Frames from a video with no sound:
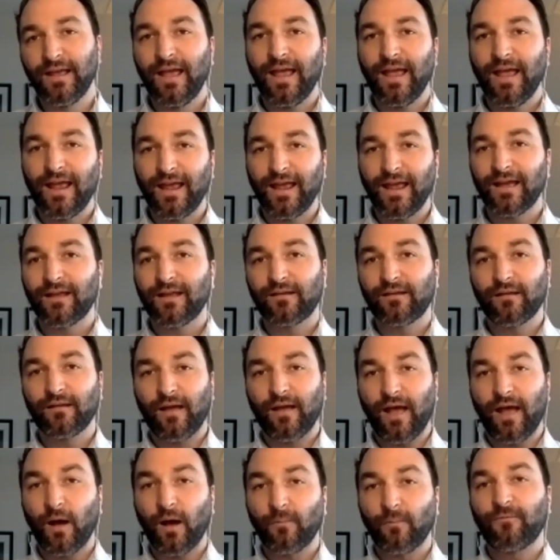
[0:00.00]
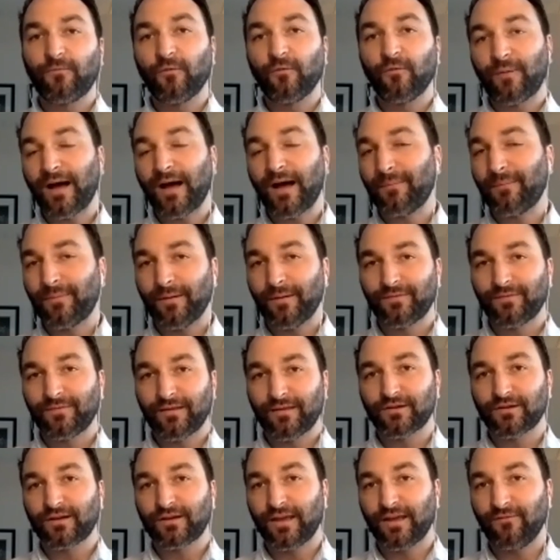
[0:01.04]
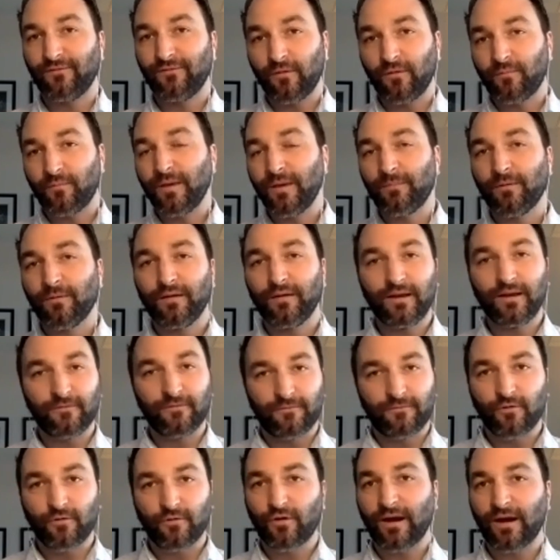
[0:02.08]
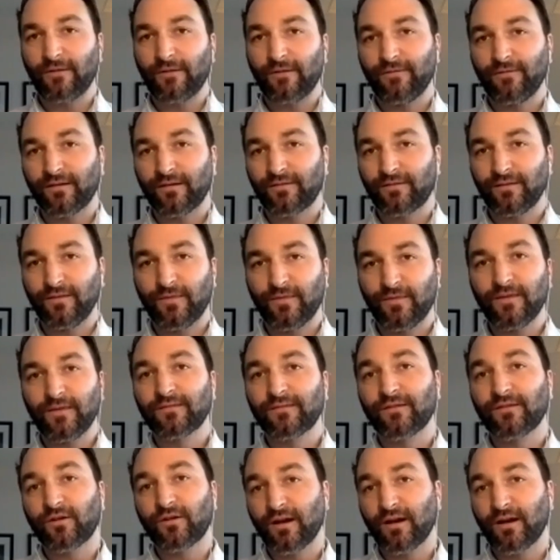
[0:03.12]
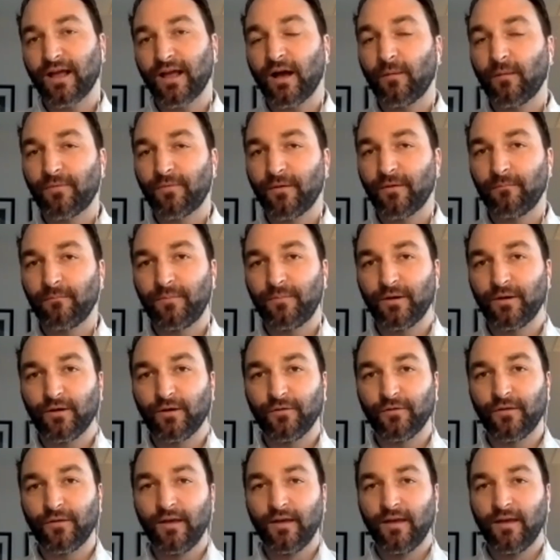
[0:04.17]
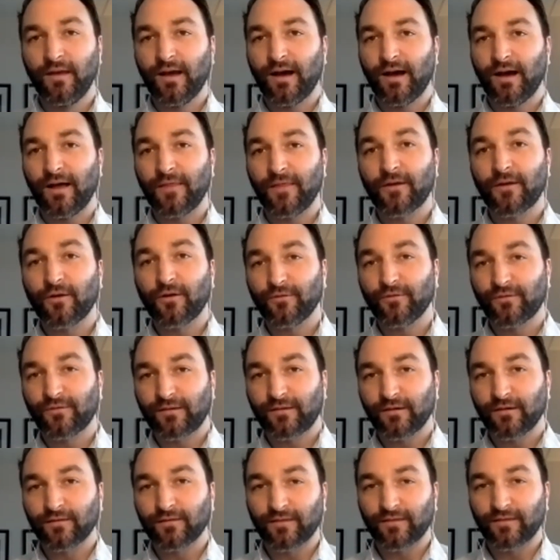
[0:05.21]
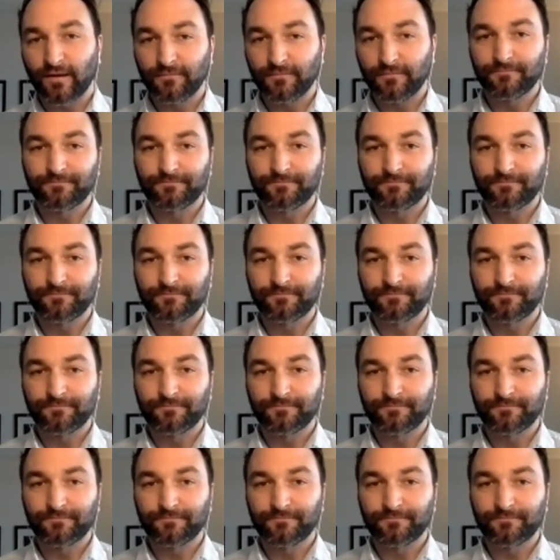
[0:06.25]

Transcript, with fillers: and helpful pop-ups that are giving people infographics and things that are going to help them build uh, their own skill set.